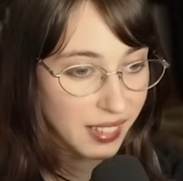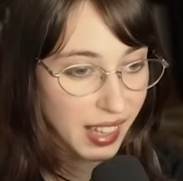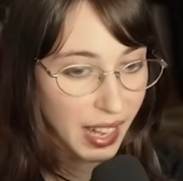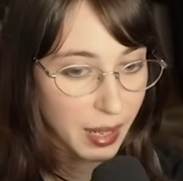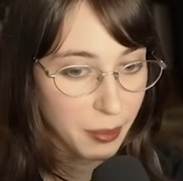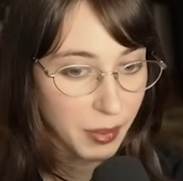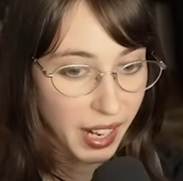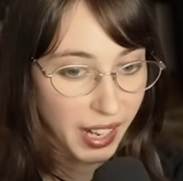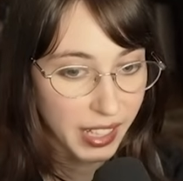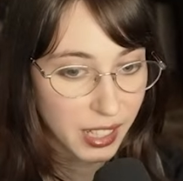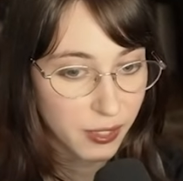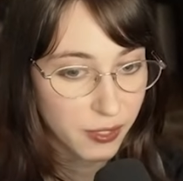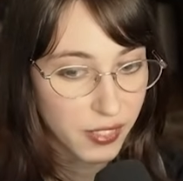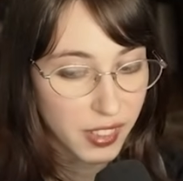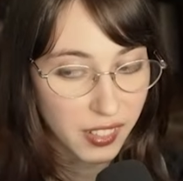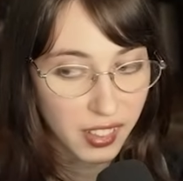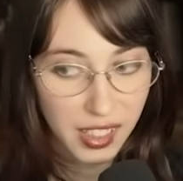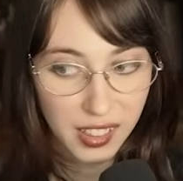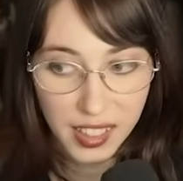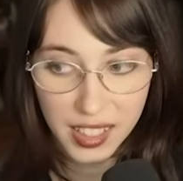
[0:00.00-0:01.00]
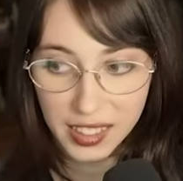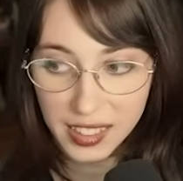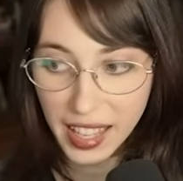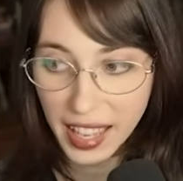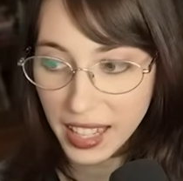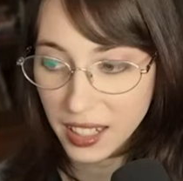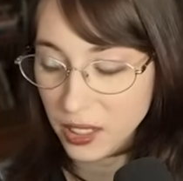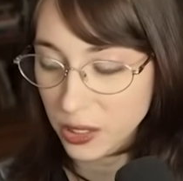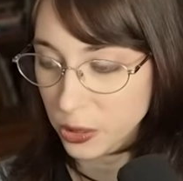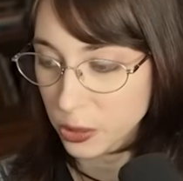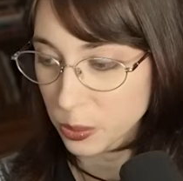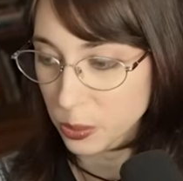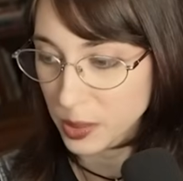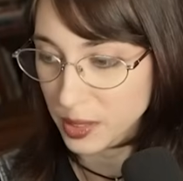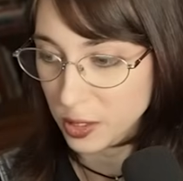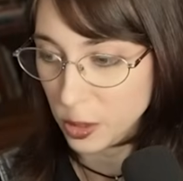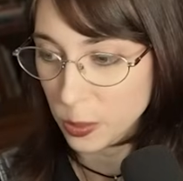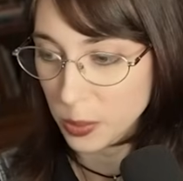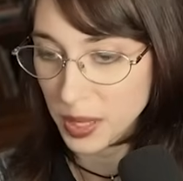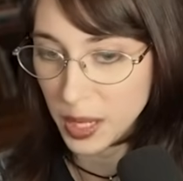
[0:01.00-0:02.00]
I'm kind of feeling like that. Oh,
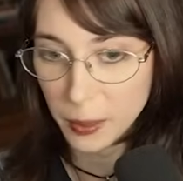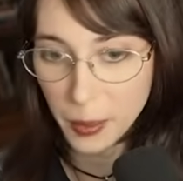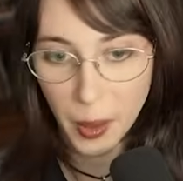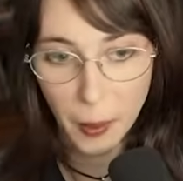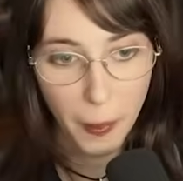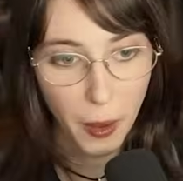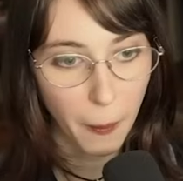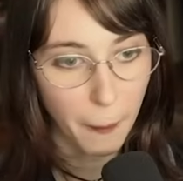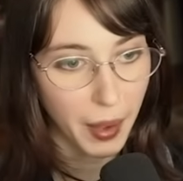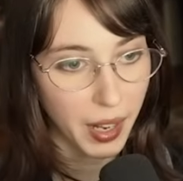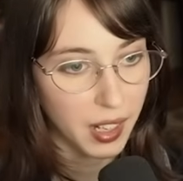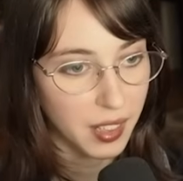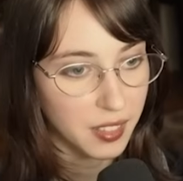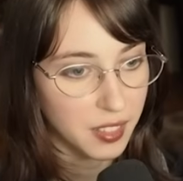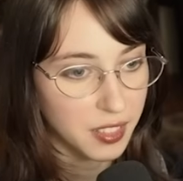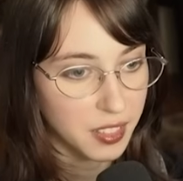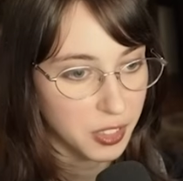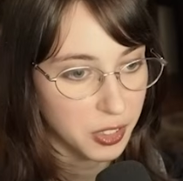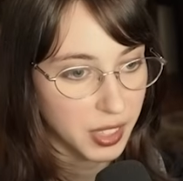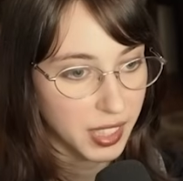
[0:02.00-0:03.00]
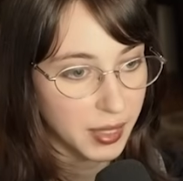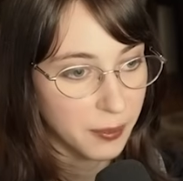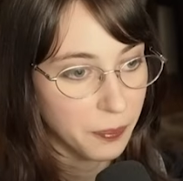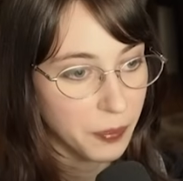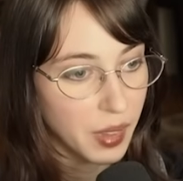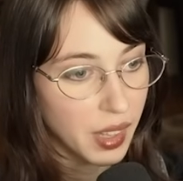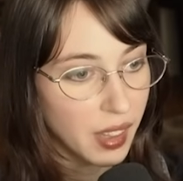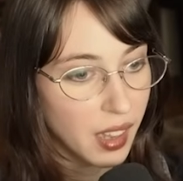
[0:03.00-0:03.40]
it's open up on my other screen.